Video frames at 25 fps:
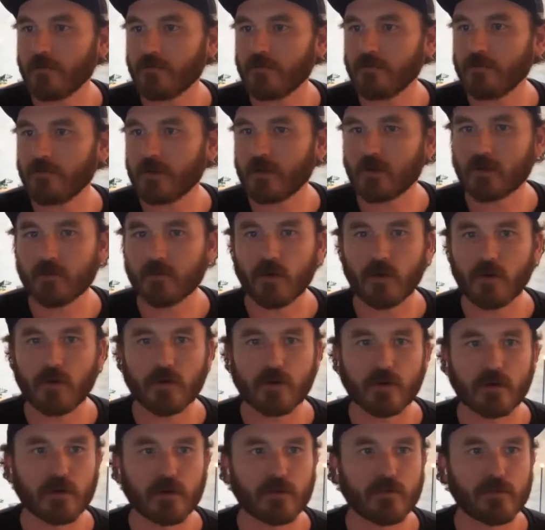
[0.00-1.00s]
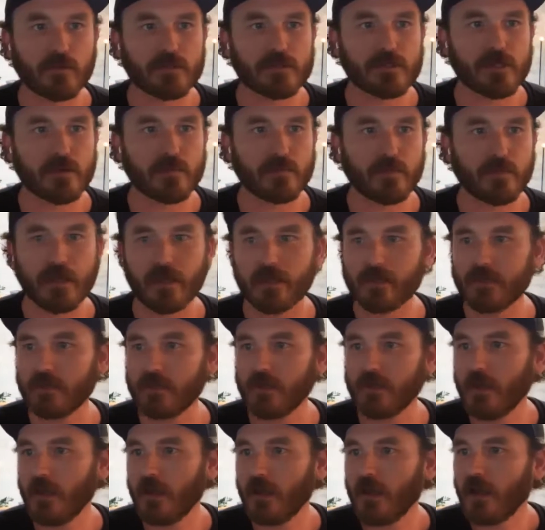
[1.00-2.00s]
Peter Bowler. What's up, man?
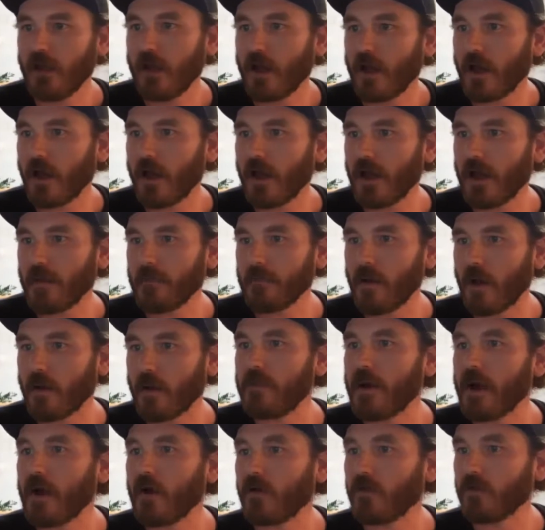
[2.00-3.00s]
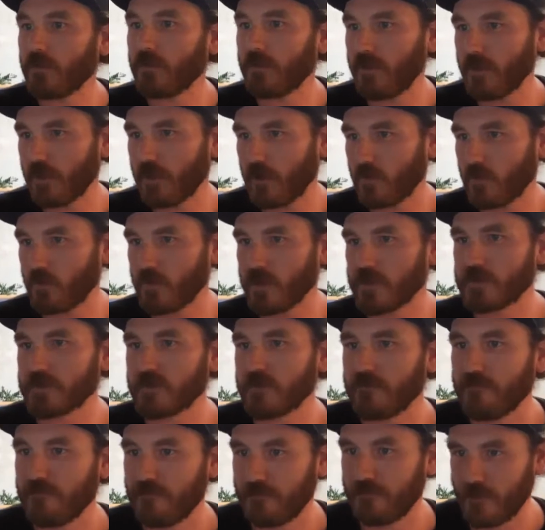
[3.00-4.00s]
About the risk
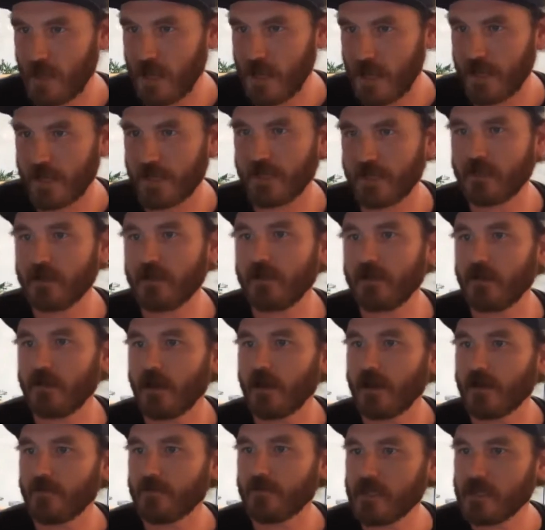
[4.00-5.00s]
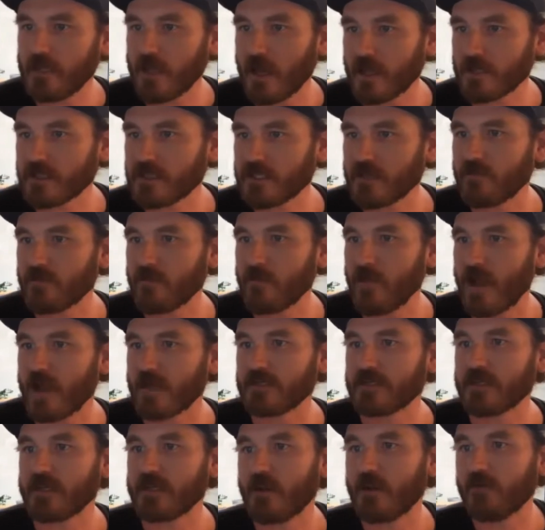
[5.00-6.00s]
of flying. He asked, given
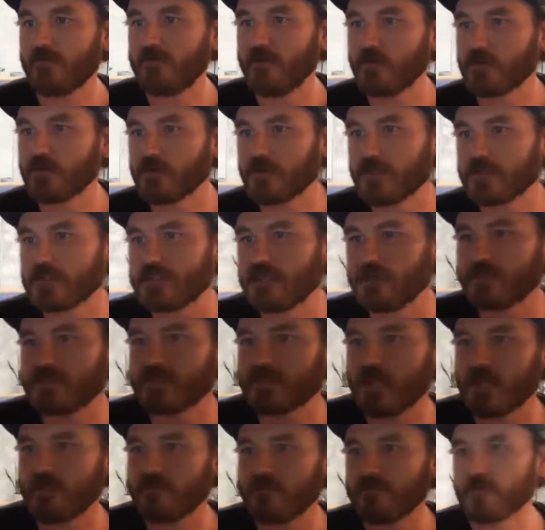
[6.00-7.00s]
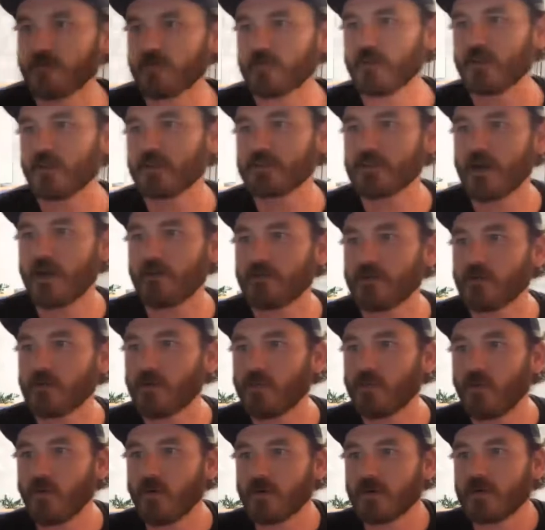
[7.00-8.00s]
masks and air filtering, it seems safer than is often
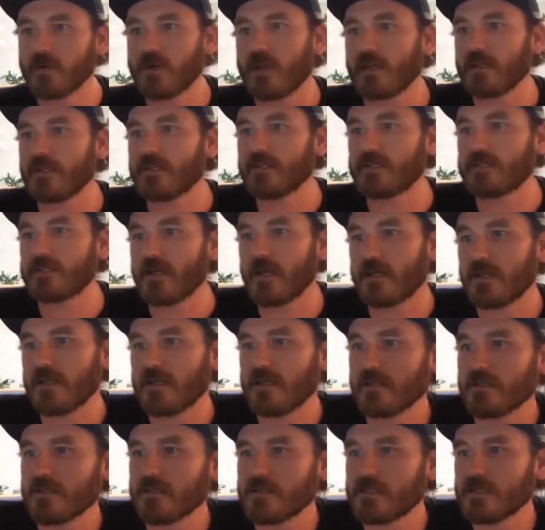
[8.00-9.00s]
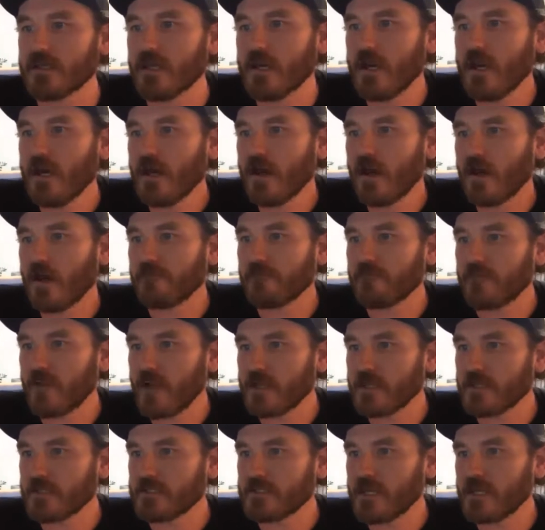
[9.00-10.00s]
reported. Any studies of
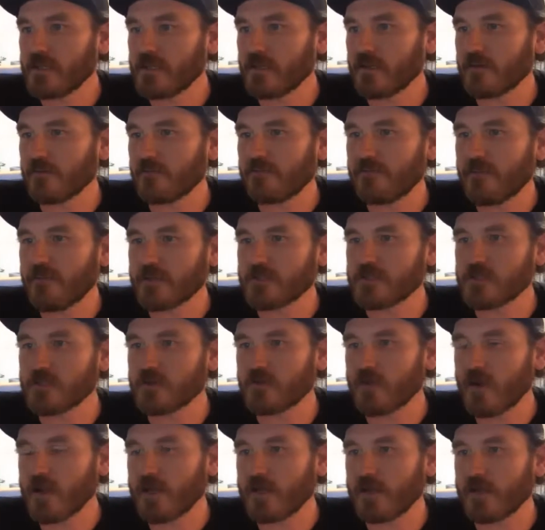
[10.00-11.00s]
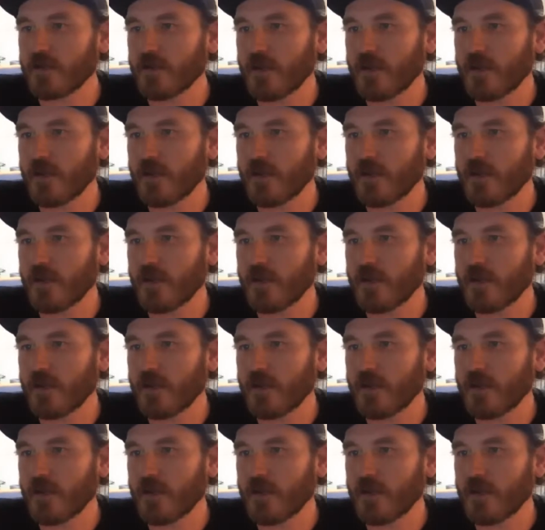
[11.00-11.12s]
flight attendant infection rate?